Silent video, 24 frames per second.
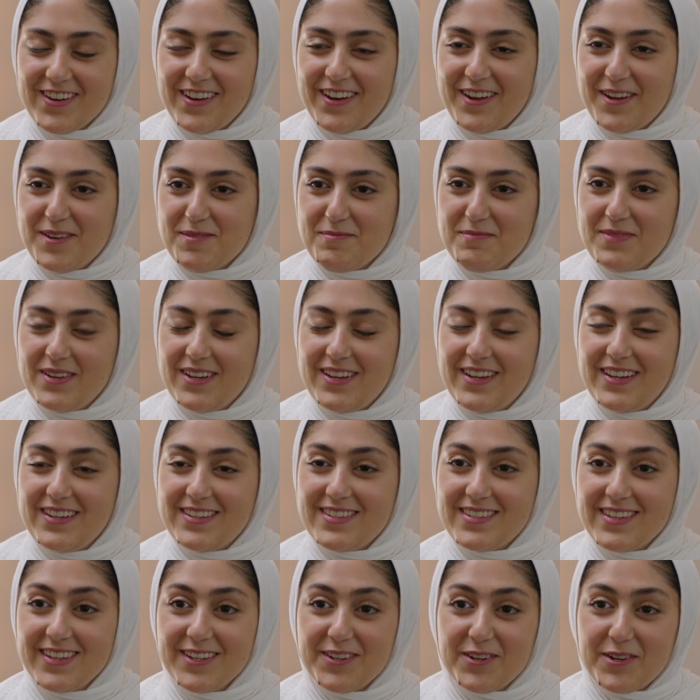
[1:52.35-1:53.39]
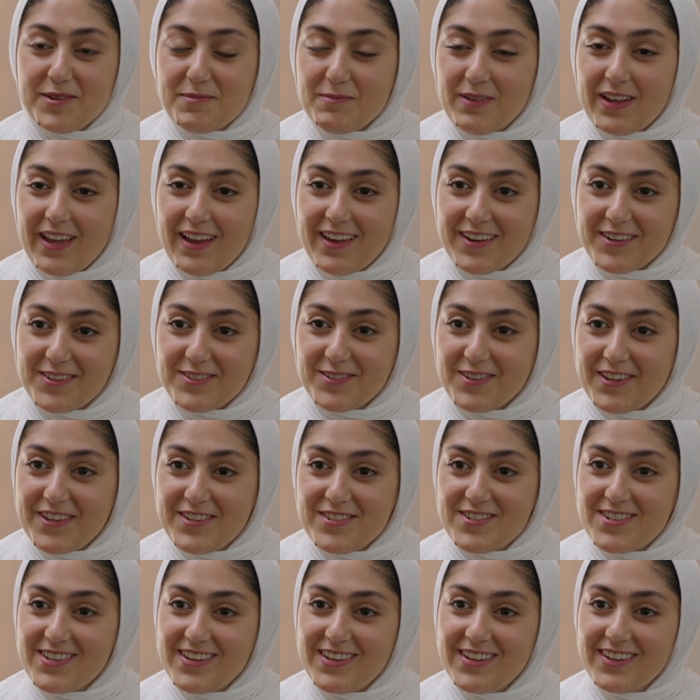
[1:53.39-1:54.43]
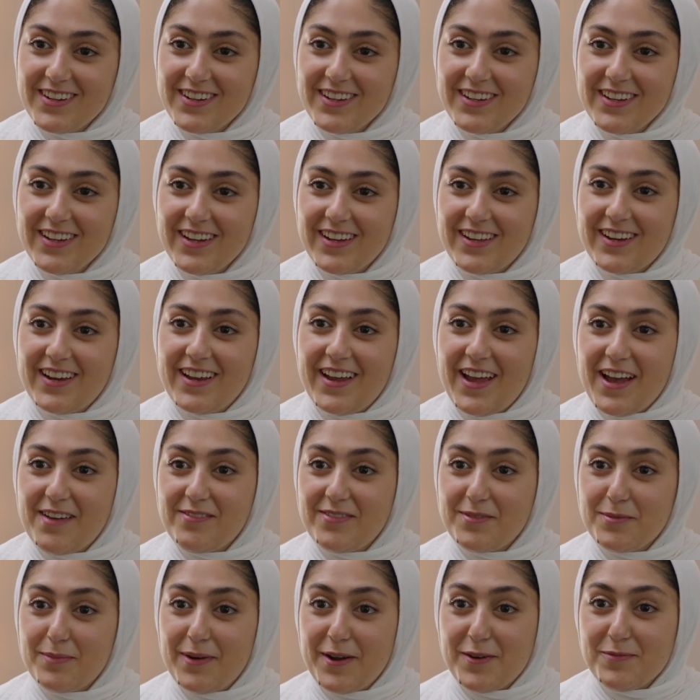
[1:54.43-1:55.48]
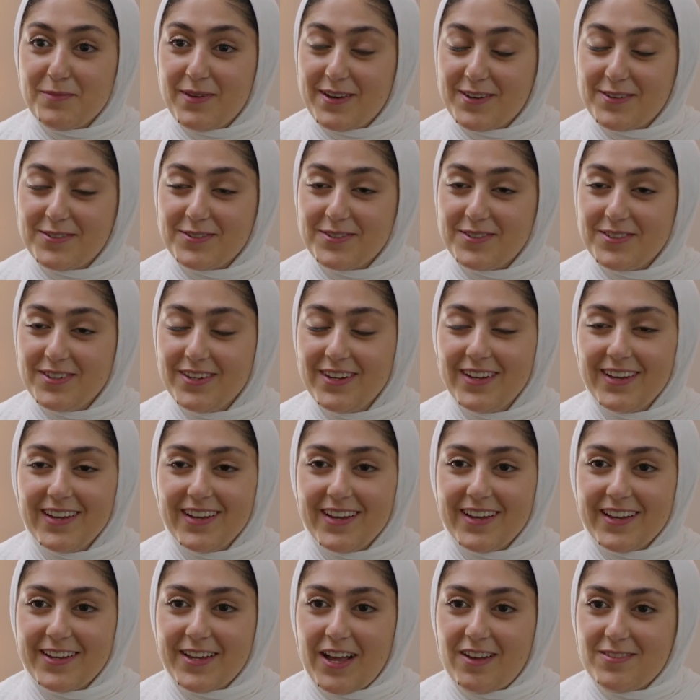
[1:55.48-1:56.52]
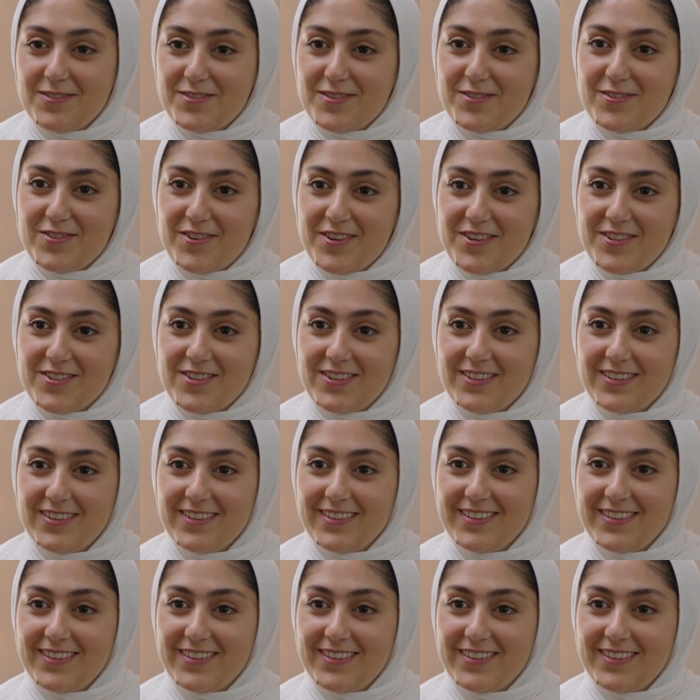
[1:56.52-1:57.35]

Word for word: I'm a senior in mechanical engineering and I have a biomedical concentration.